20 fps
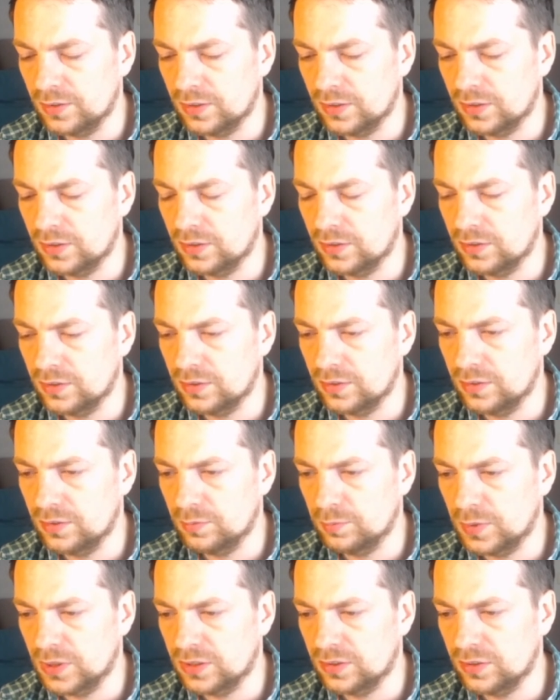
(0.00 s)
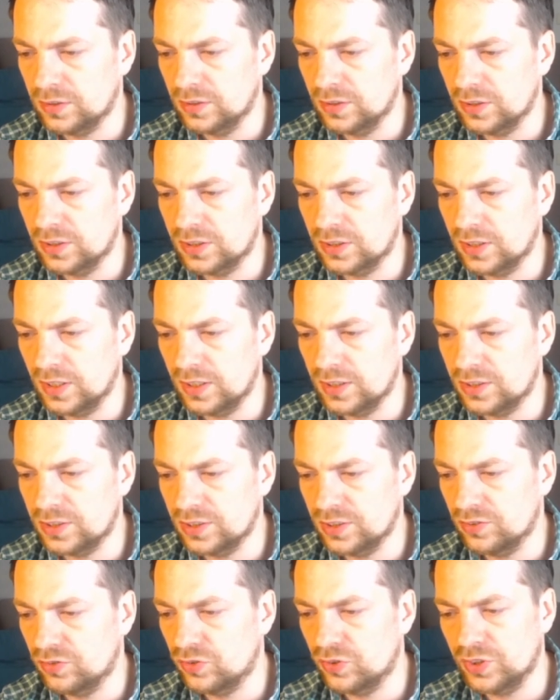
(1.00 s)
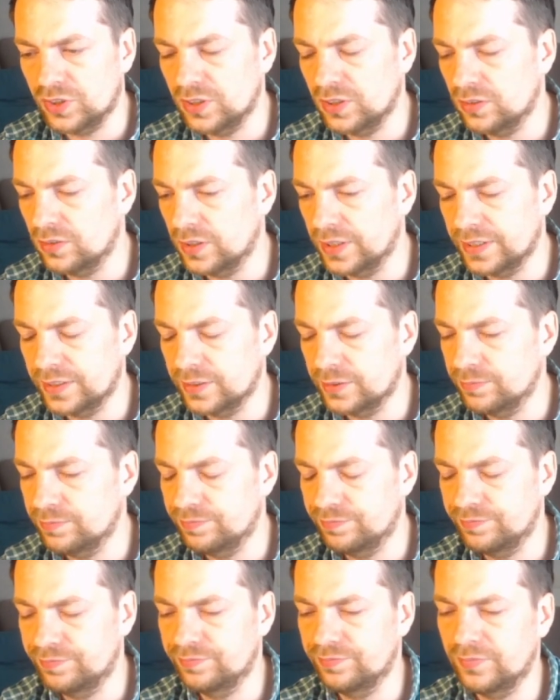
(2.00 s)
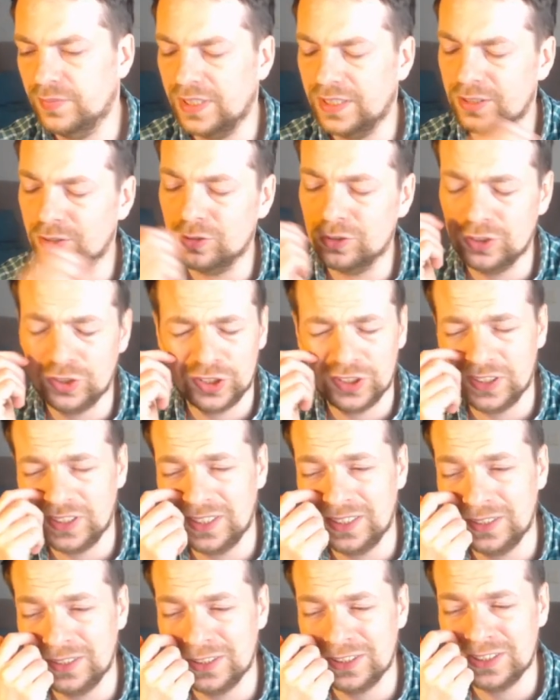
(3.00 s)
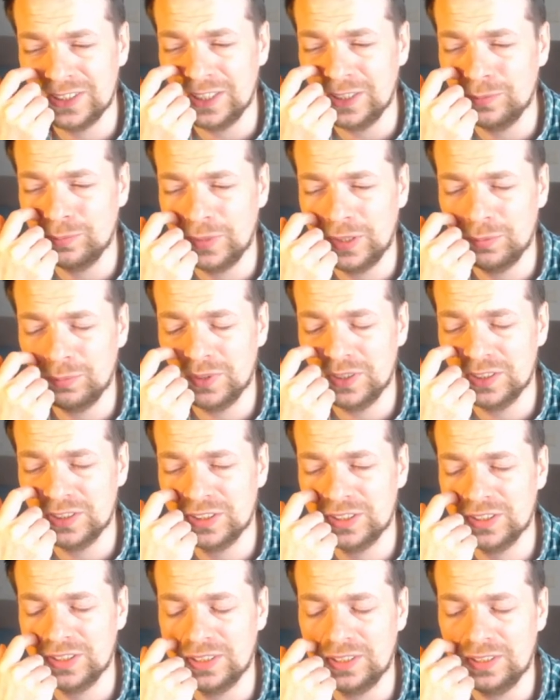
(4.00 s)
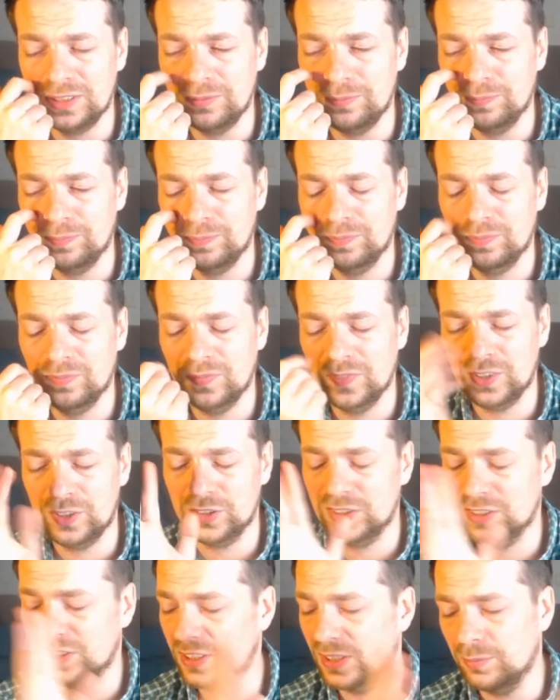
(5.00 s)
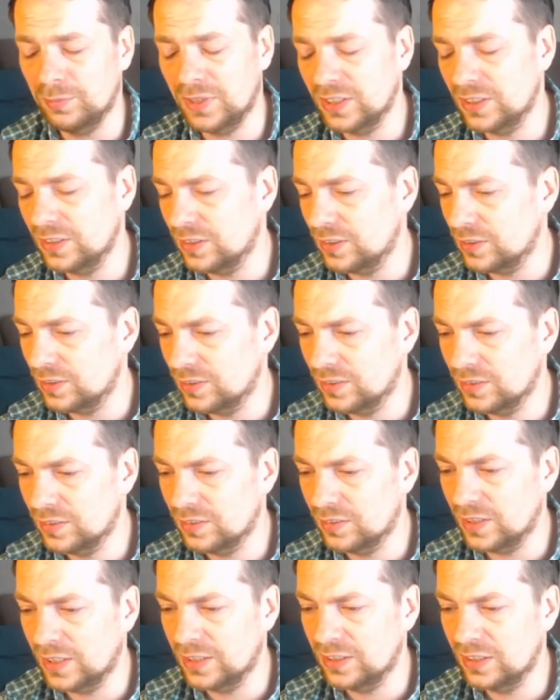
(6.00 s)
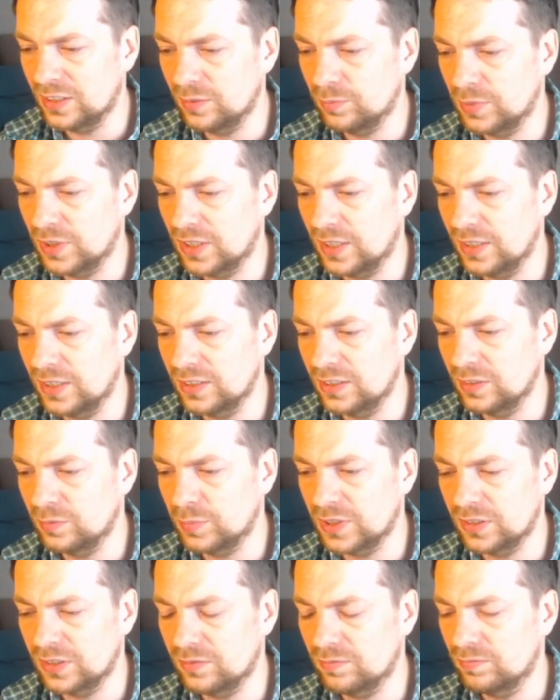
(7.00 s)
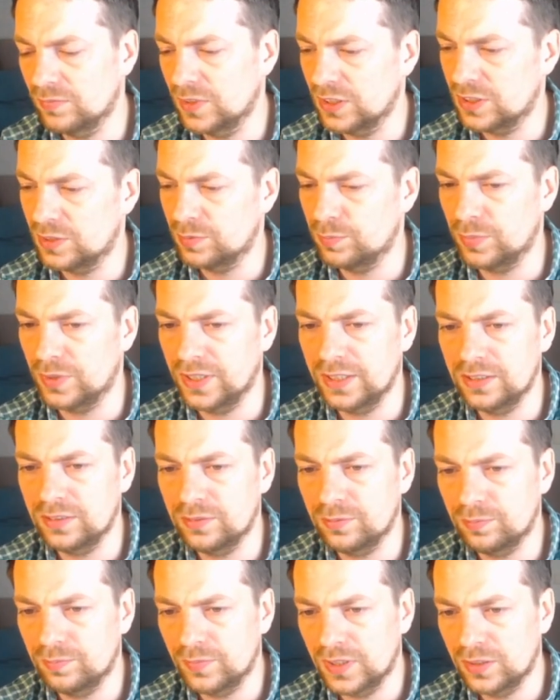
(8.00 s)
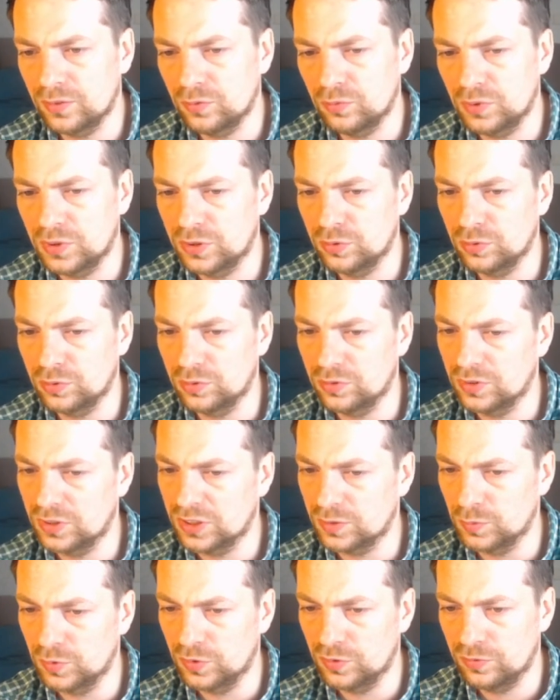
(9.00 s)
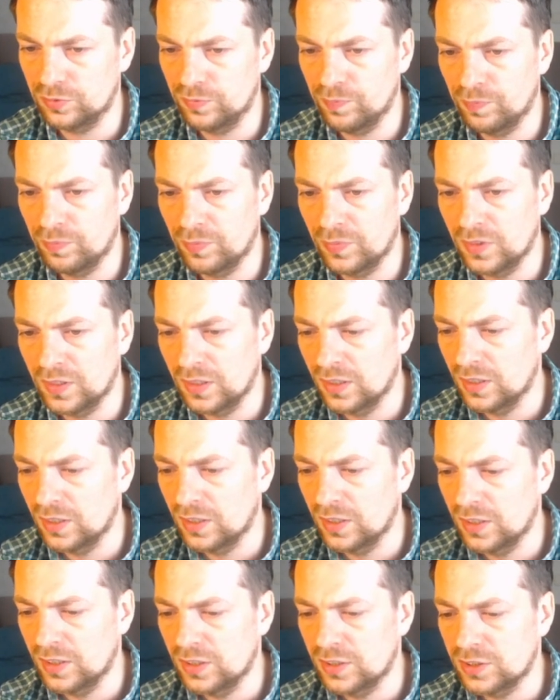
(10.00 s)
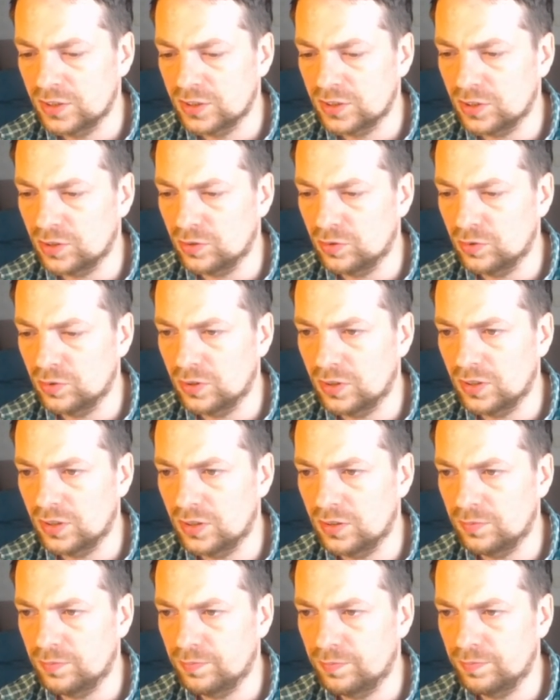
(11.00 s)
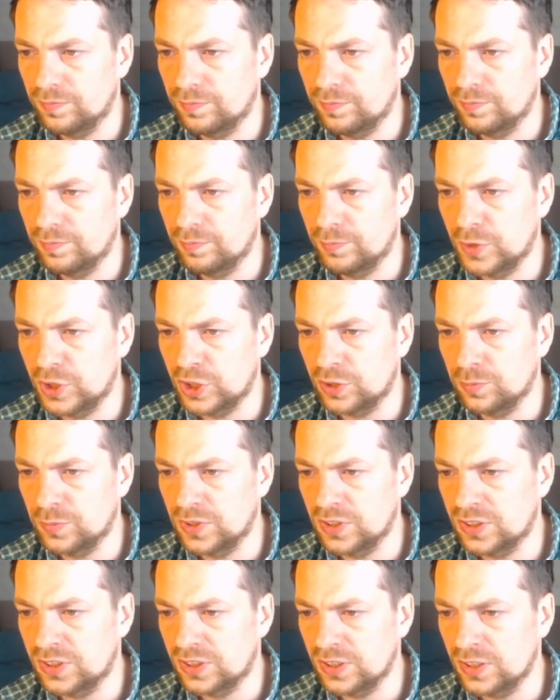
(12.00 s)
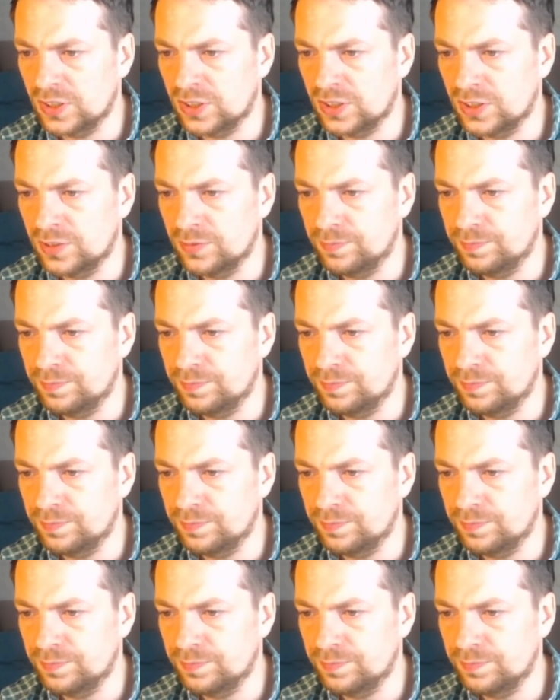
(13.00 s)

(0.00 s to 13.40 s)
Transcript: But in this case, c3, I don't really understand. Maybe it's there is some other idea behind it, but it's played, and we do this move. So bishop d6.